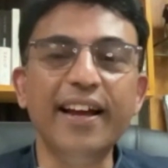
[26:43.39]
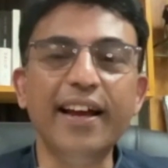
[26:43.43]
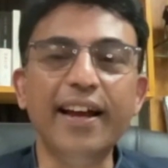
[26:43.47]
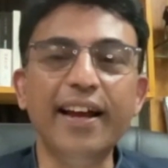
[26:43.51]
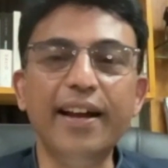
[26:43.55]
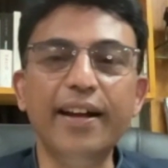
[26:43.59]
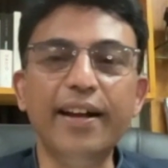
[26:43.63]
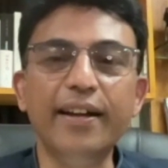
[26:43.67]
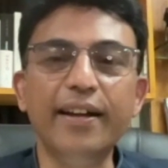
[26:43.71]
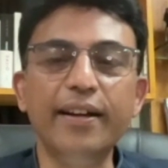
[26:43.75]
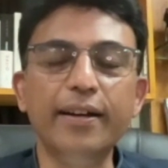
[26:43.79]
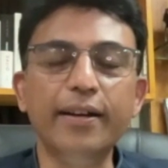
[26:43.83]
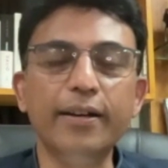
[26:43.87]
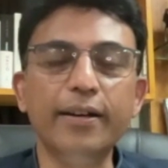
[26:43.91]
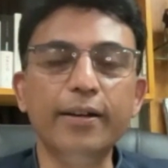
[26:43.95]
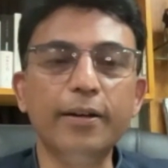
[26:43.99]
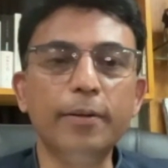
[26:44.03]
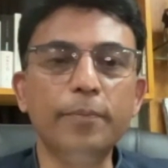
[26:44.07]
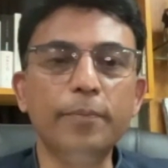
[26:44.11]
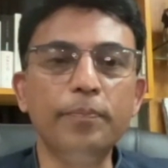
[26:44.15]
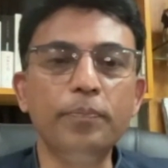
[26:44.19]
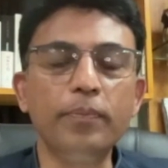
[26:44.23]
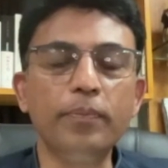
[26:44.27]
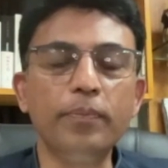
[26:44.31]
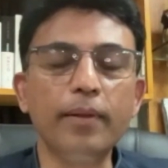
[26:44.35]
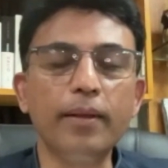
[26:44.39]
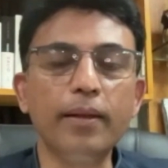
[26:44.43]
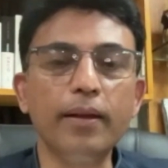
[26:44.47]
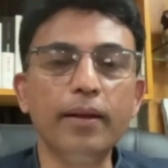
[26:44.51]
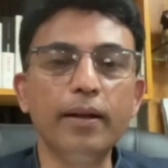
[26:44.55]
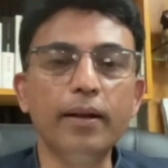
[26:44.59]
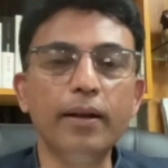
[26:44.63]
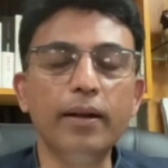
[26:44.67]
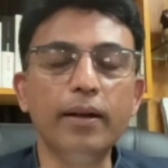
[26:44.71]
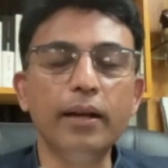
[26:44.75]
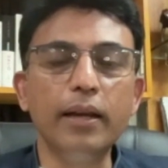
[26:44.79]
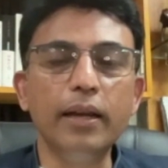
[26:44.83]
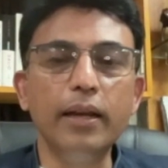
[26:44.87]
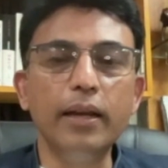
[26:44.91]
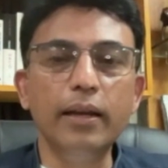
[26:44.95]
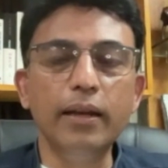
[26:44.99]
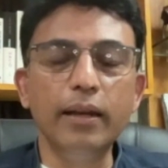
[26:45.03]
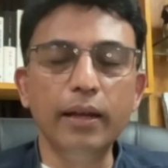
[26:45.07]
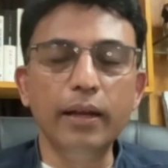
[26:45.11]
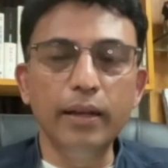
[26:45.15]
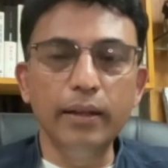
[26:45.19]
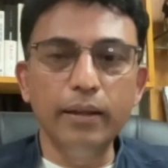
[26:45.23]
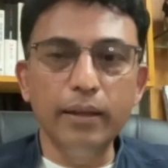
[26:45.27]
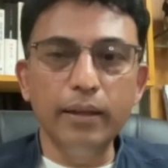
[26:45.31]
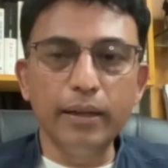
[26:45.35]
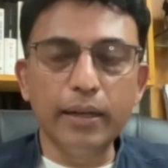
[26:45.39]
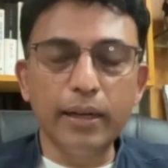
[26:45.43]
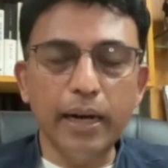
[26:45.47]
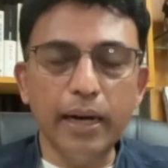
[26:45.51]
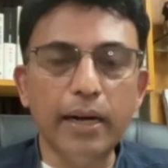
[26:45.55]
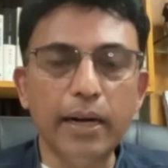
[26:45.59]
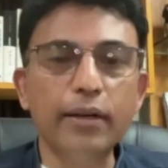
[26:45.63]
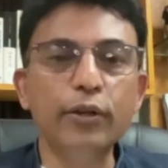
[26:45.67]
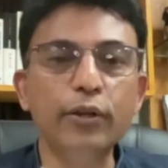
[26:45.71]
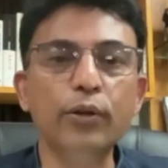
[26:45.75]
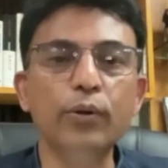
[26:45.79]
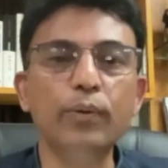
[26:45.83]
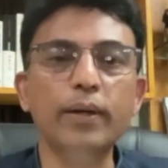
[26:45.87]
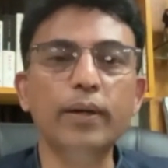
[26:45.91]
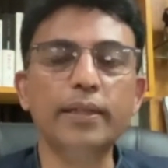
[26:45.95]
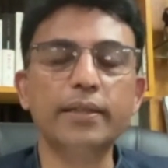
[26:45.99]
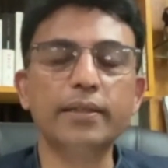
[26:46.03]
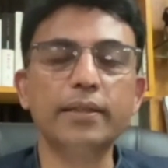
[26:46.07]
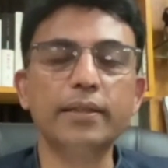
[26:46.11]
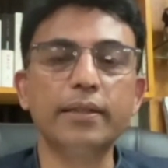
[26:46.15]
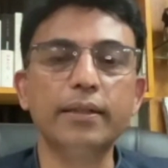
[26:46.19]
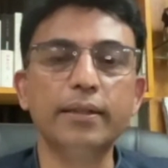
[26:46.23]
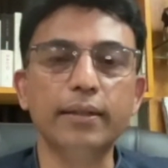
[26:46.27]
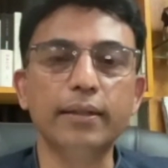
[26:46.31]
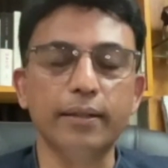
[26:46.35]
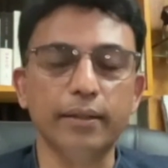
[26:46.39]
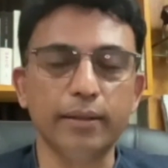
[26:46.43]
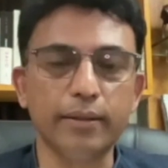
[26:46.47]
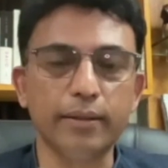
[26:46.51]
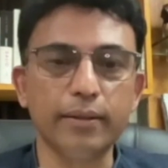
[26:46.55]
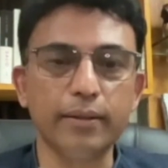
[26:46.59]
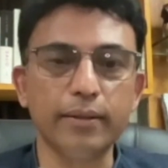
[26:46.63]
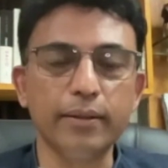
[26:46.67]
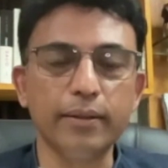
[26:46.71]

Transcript: And in the cardiovascular,